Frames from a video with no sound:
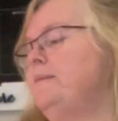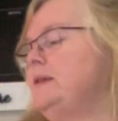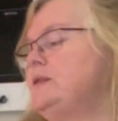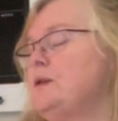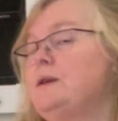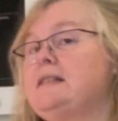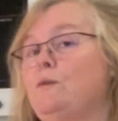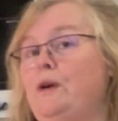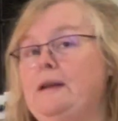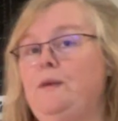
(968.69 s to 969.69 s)
So it's a
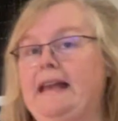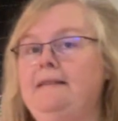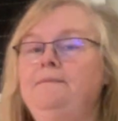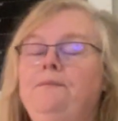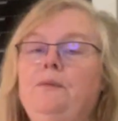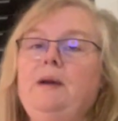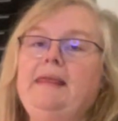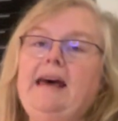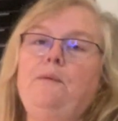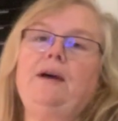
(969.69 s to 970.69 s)
win-win with
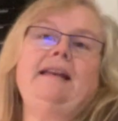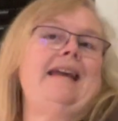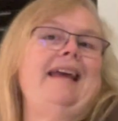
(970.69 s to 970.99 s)
that one.